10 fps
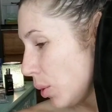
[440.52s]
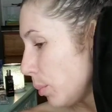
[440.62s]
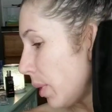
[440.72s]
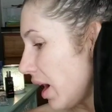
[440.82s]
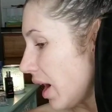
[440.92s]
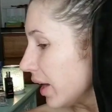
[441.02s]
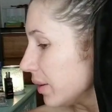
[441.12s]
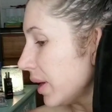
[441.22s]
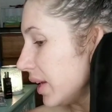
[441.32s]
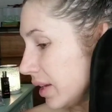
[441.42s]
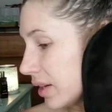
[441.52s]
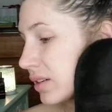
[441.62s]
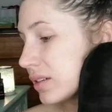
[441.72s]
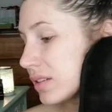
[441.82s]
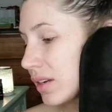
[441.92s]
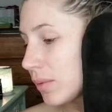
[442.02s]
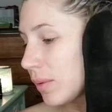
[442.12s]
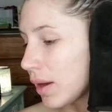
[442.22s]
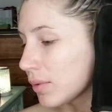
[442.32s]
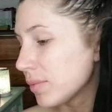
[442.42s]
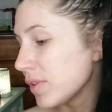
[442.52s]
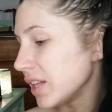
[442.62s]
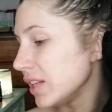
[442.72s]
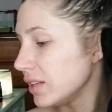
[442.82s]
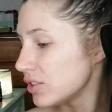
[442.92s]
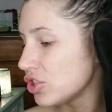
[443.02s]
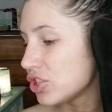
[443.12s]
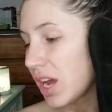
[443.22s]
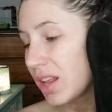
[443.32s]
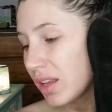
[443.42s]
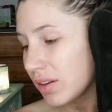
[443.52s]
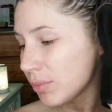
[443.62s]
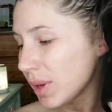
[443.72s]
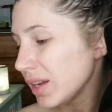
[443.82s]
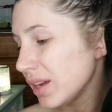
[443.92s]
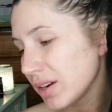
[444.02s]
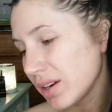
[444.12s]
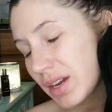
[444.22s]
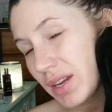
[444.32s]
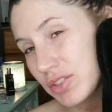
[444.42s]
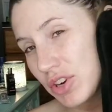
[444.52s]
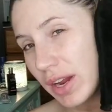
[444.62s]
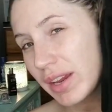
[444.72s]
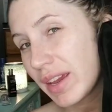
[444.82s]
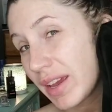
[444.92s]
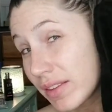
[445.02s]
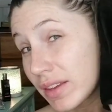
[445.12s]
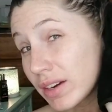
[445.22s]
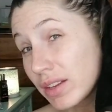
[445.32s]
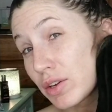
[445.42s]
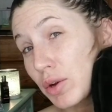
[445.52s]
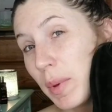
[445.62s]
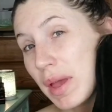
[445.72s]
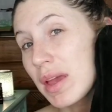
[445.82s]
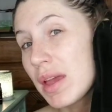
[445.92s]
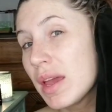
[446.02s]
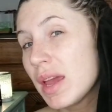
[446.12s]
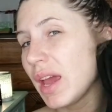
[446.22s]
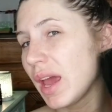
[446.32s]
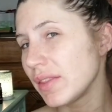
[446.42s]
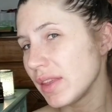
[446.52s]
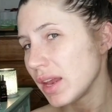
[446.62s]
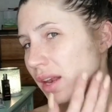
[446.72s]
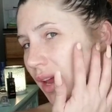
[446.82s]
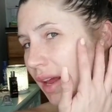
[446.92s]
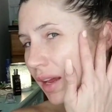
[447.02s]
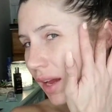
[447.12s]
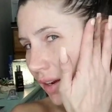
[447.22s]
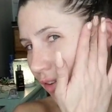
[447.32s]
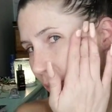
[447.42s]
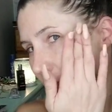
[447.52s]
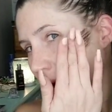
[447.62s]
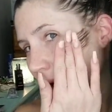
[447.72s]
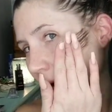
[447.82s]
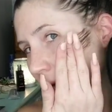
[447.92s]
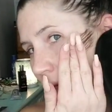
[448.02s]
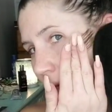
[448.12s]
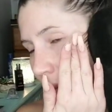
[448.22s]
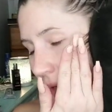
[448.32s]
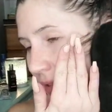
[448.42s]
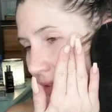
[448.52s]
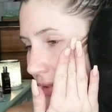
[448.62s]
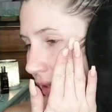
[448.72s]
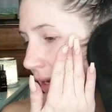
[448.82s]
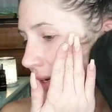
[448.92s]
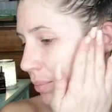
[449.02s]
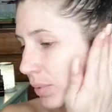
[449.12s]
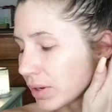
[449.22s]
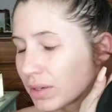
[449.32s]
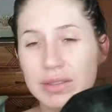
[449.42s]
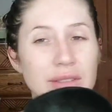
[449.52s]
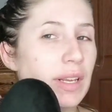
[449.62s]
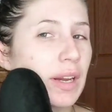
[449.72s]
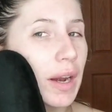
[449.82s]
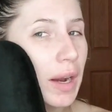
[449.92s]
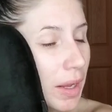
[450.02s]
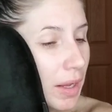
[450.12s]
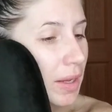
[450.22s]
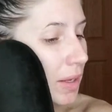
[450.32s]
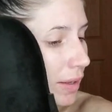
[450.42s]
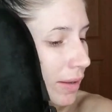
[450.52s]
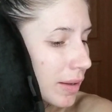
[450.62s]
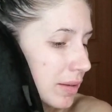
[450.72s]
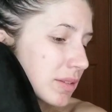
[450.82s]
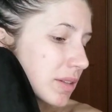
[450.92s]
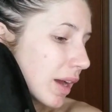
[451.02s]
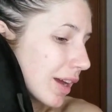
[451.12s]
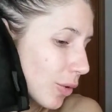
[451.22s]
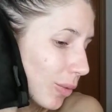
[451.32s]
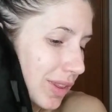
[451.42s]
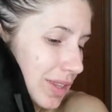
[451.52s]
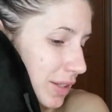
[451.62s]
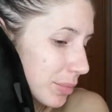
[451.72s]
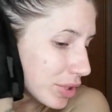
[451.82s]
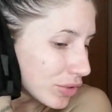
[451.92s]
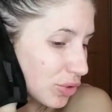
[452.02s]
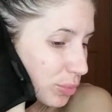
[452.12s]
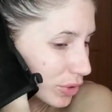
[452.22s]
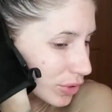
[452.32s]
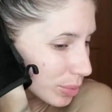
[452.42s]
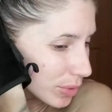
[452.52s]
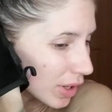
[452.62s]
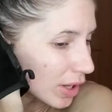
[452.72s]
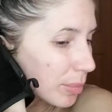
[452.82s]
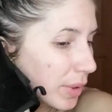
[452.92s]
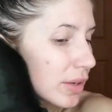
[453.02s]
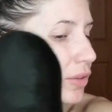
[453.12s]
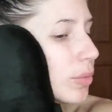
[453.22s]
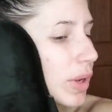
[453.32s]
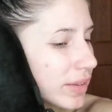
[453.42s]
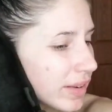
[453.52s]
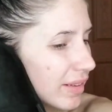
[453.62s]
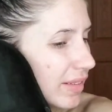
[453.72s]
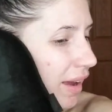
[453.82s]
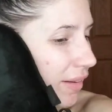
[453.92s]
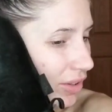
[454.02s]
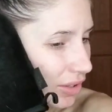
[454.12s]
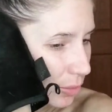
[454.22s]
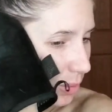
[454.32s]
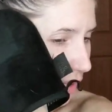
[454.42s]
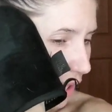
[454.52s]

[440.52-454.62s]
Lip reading: behind my ears and around the shell of my ear and try and get in there a little bit. And then kind of behind my sideburns here. I don't want that to be super, super dark, but I do want it to have a little bit of